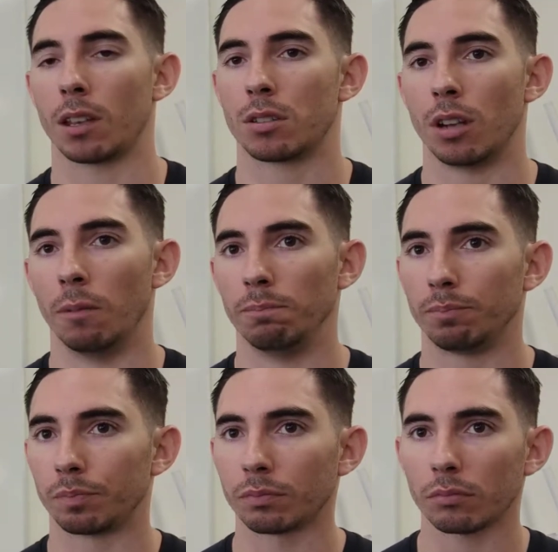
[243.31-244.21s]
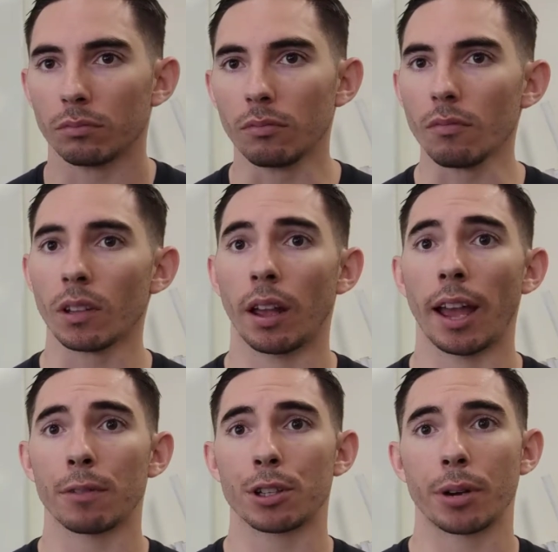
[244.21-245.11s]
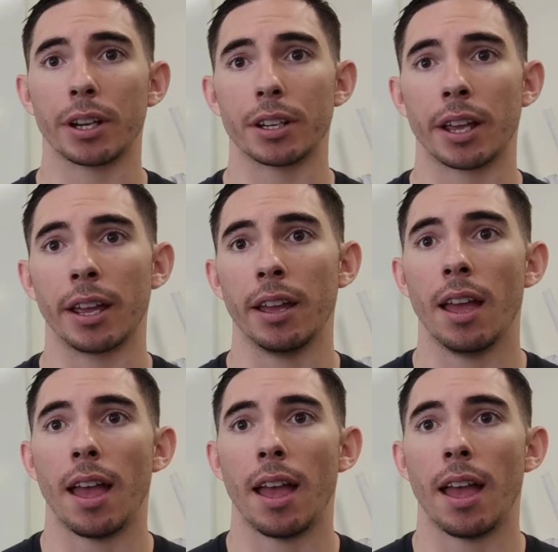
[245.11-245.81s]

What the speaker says: So every training day